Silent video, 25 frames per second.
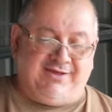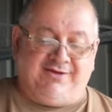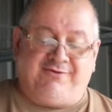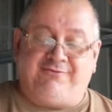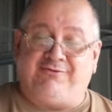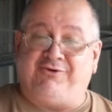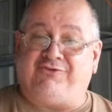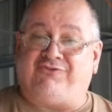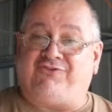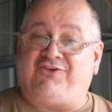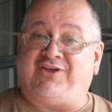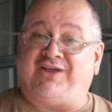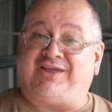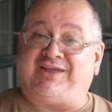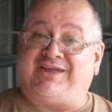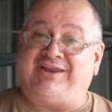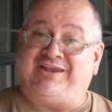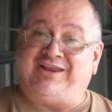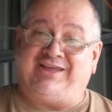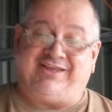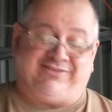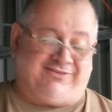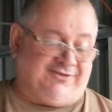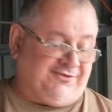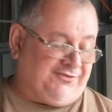which are
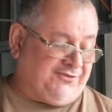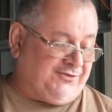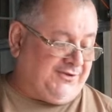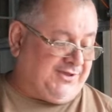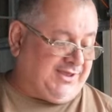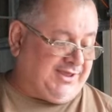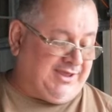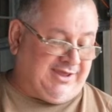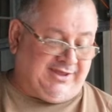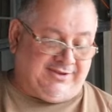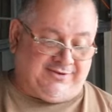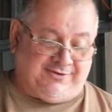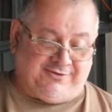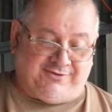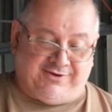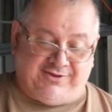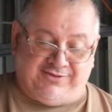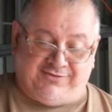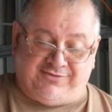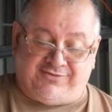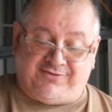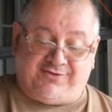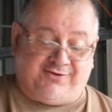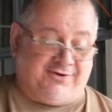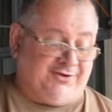connected together
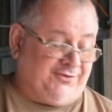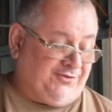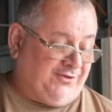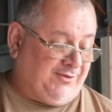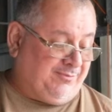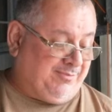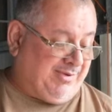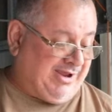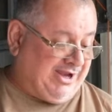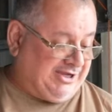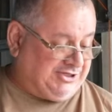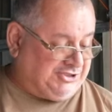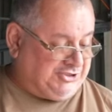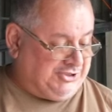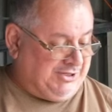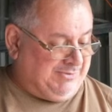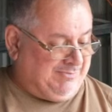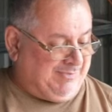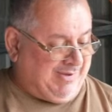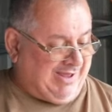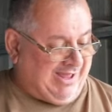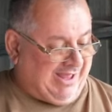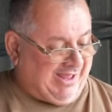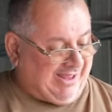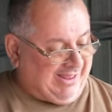inside the battery
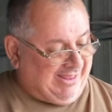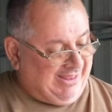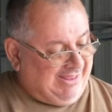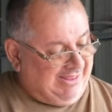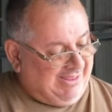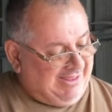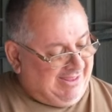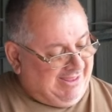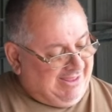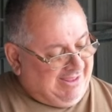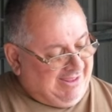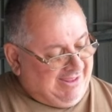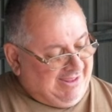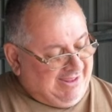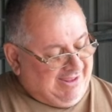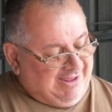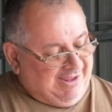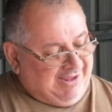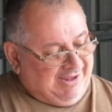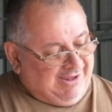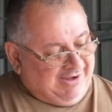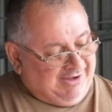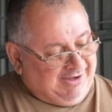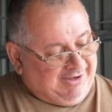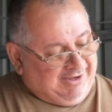pack.
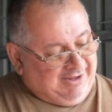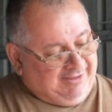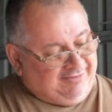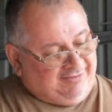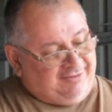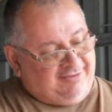This